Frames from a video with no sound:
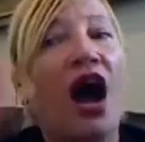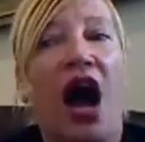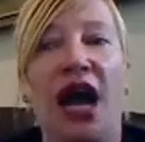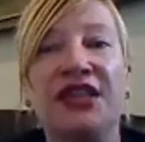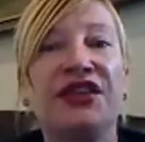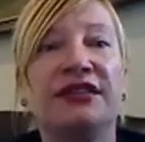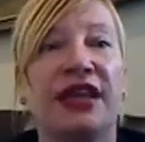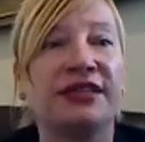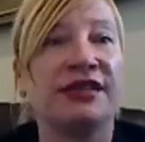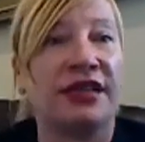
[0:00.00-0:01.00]
I think
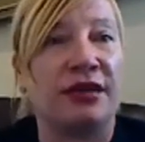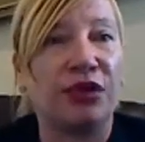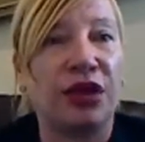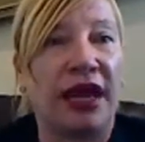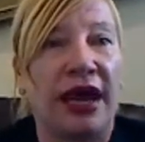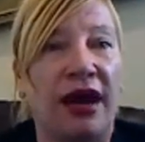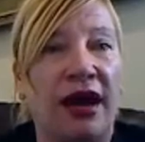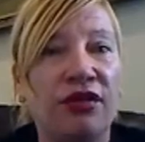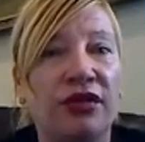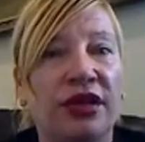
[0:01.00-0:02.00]
that's going to play
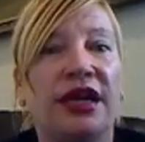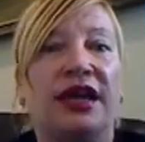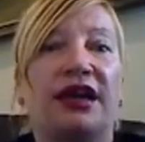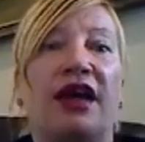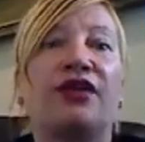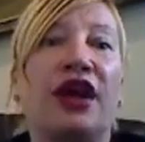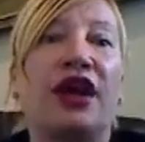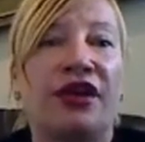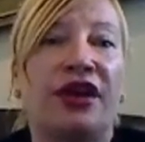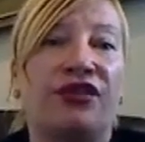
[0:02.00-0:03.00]
out in other
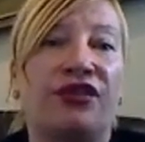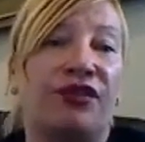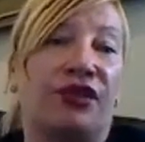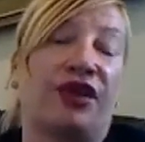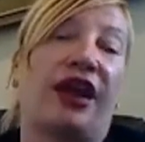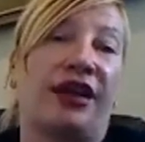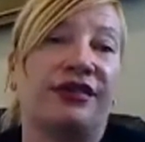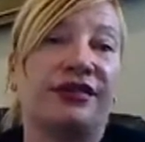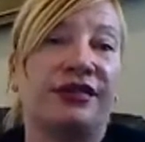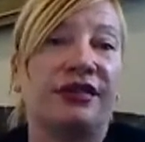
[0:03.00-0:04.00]
areas of your
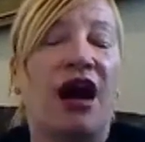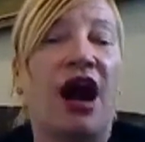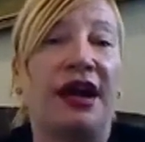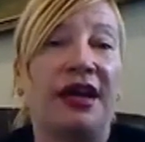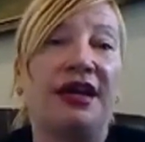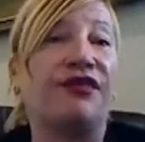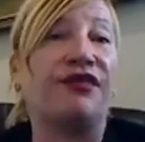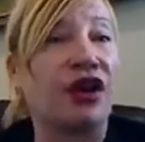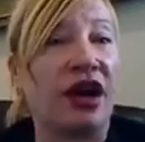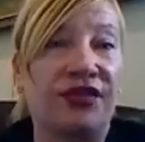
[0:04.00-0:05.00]
case, i.e. for
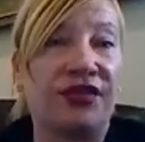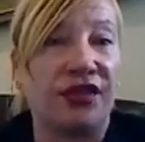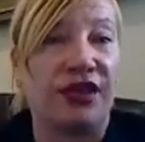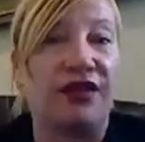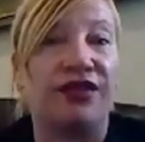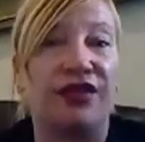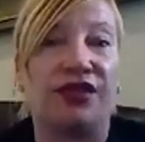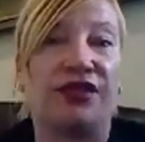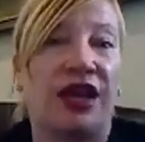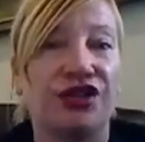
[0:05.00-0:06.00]
custody,
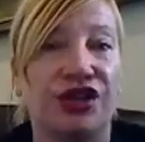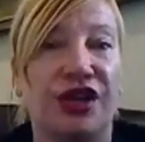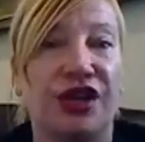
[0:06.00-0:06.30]
visitation.